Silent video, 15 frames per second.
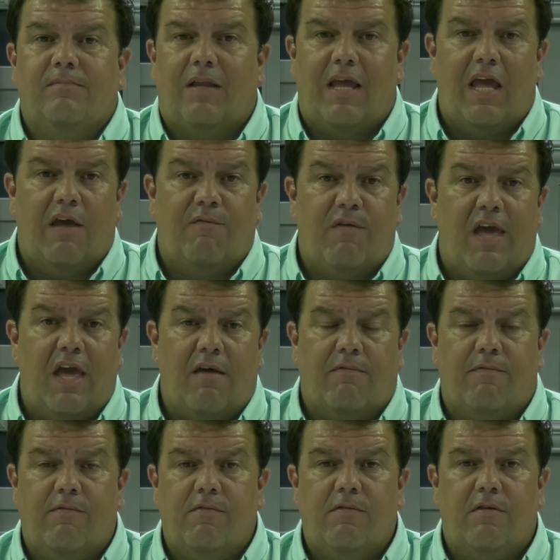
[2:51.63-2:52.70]
FF,
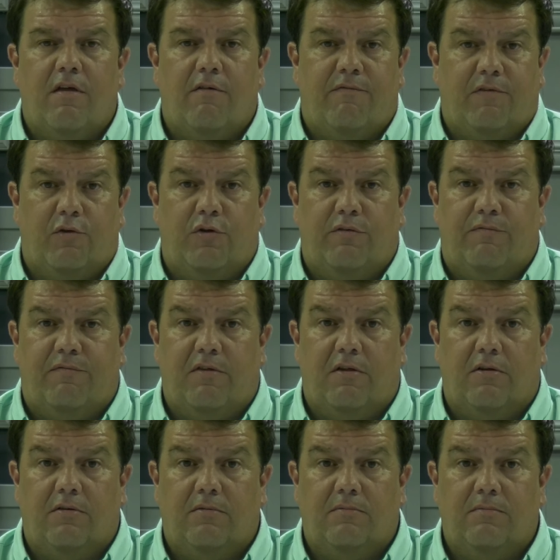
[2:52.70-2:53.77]
a fluted
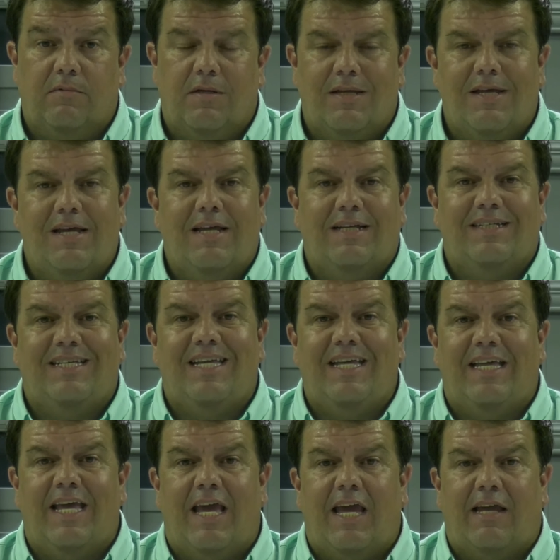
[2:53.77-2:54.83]
filler.
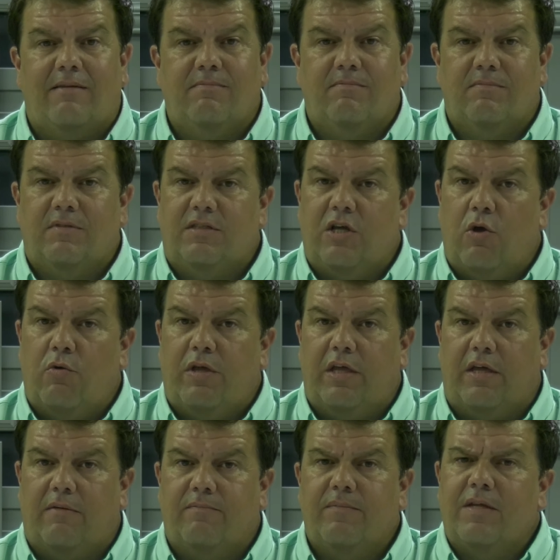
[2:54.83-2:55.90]
TK, toe
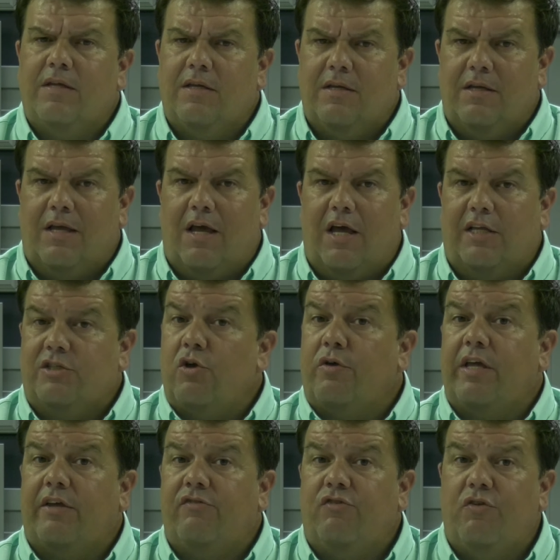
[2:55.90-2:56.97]
kick. Toe
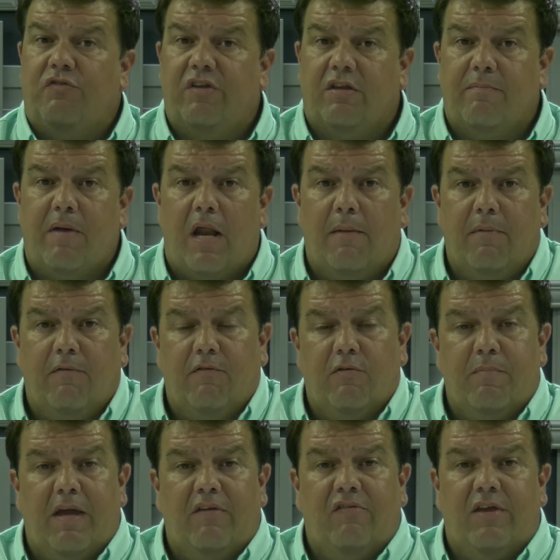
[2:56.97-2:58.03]
kick's used at the bottom of your
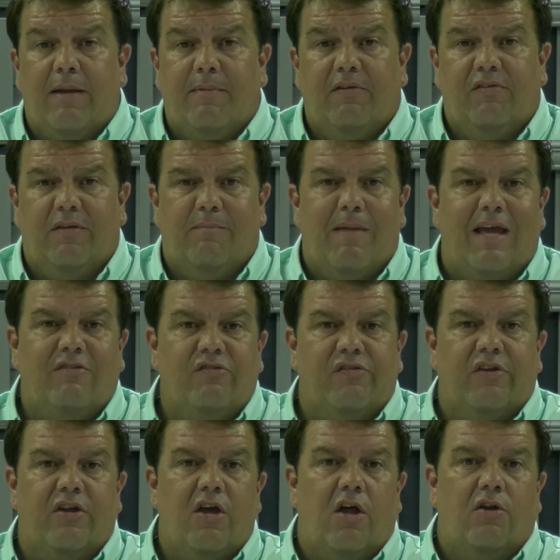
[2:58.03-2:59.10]
base cabinets and matches the
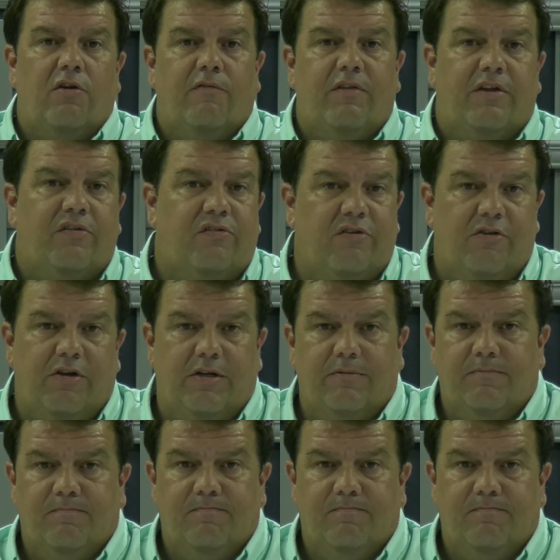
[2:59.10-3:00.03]
color of the exterior.